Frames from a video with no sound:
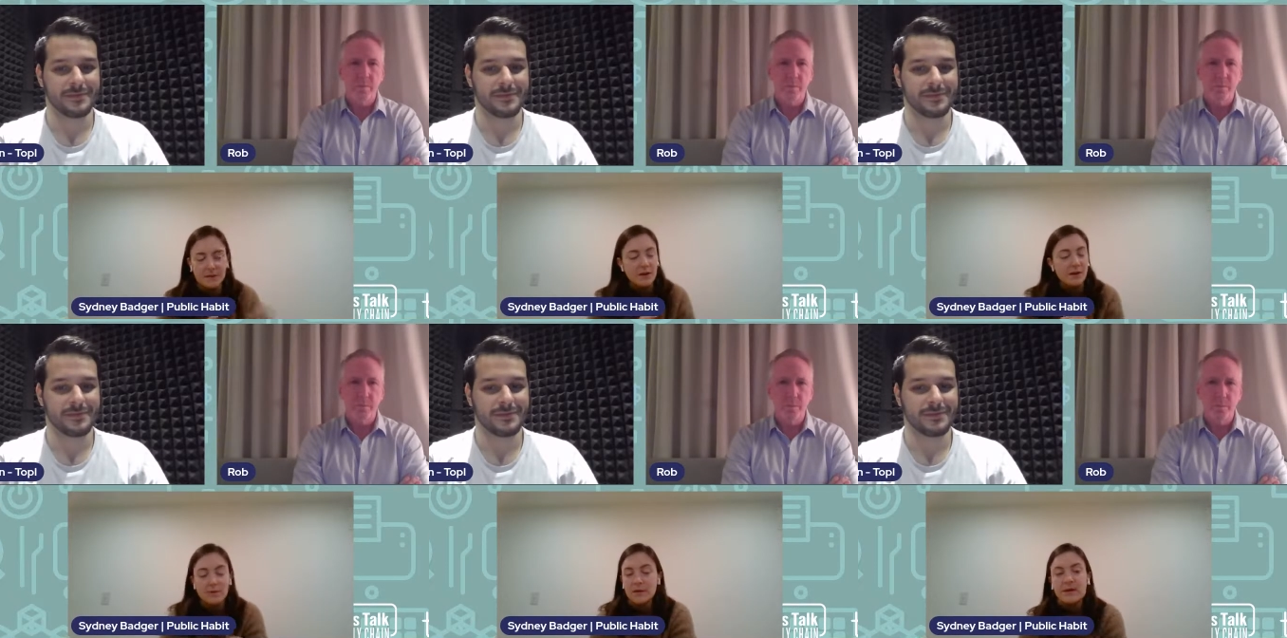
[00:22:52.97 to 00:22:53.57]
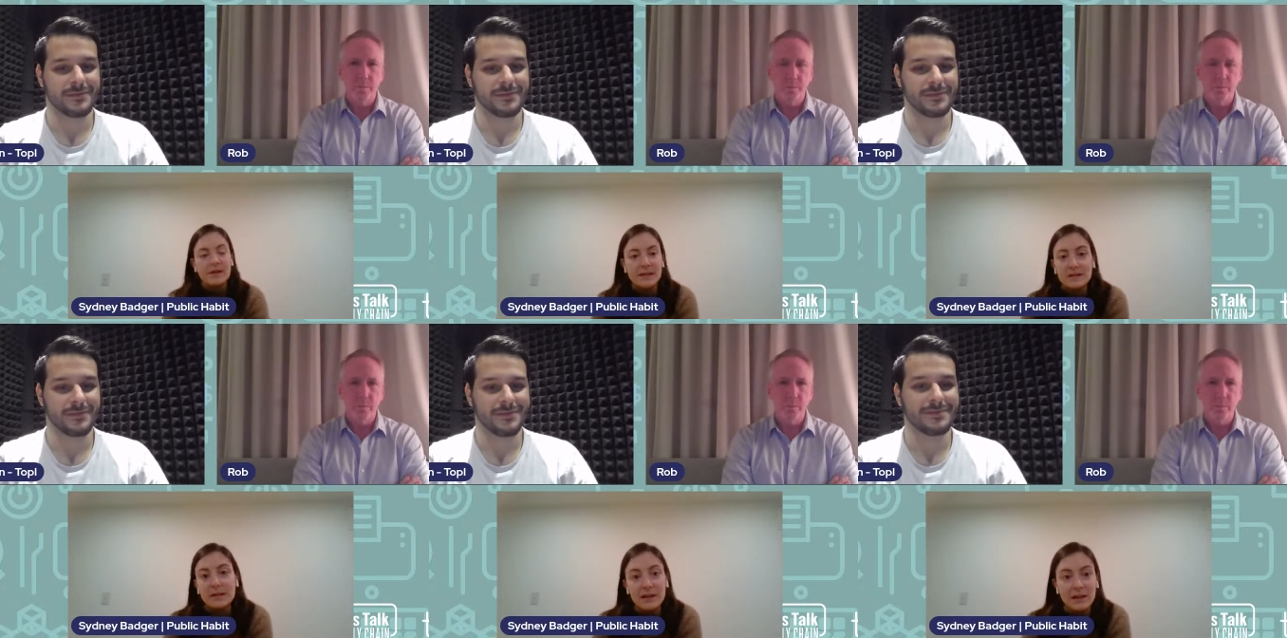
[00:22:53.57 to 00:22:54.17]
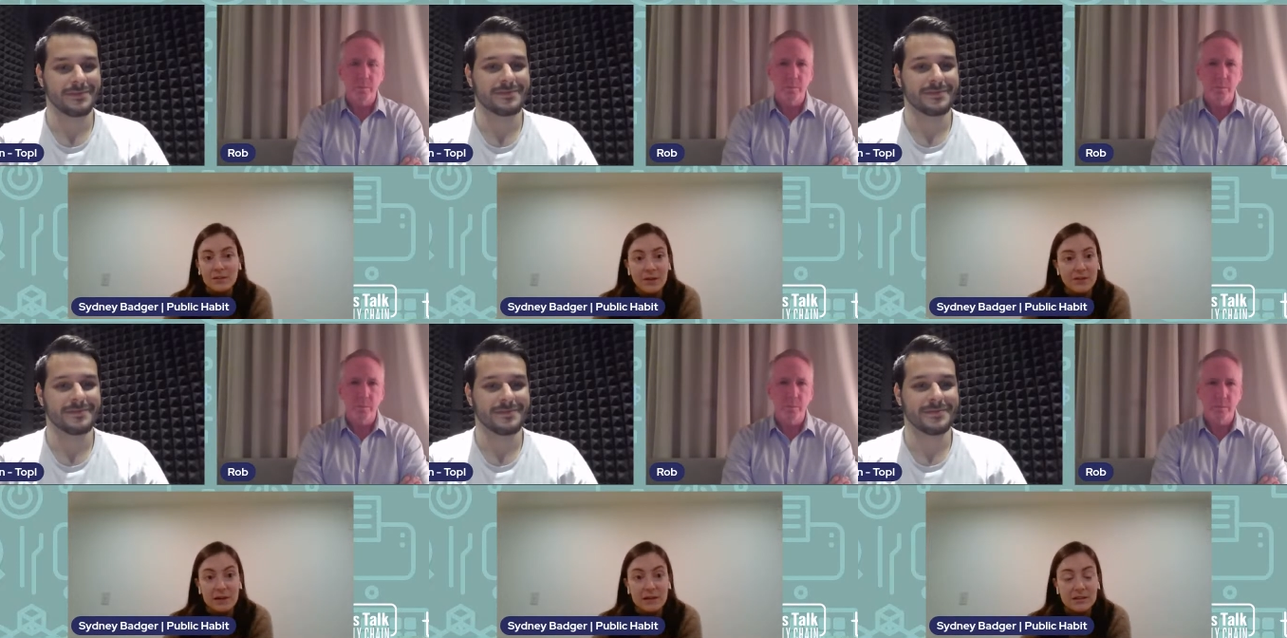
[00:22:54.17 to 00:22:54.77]
Speaker 1: you know, litany of
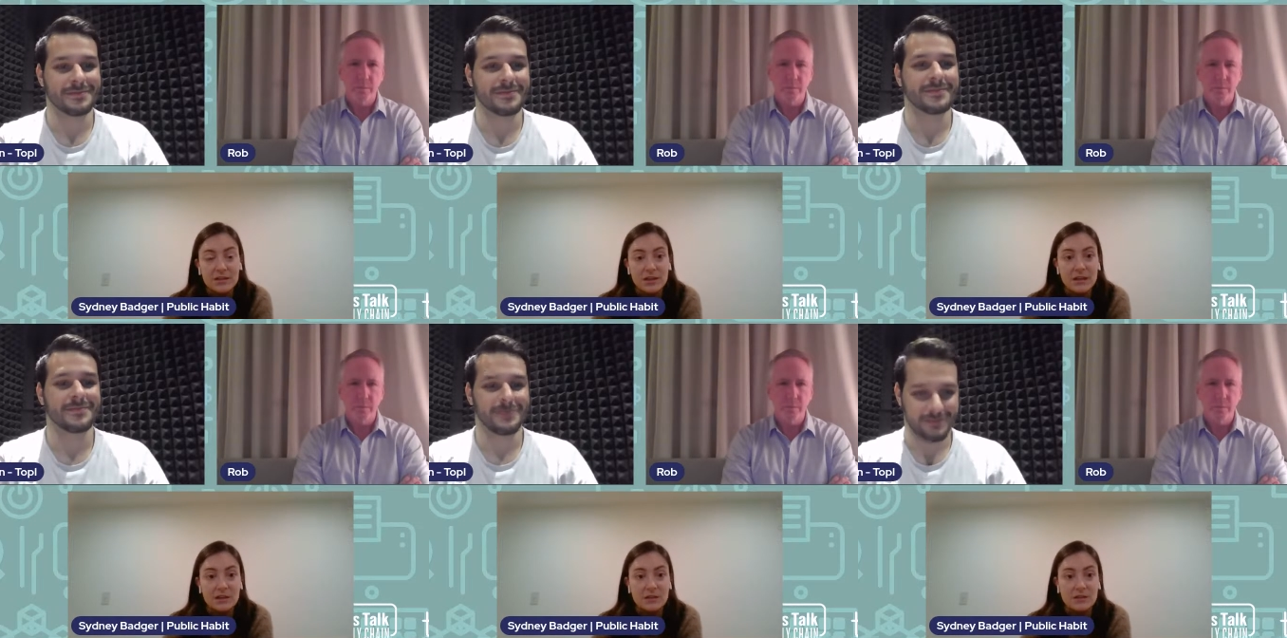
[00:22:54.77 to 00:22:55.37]
other ESG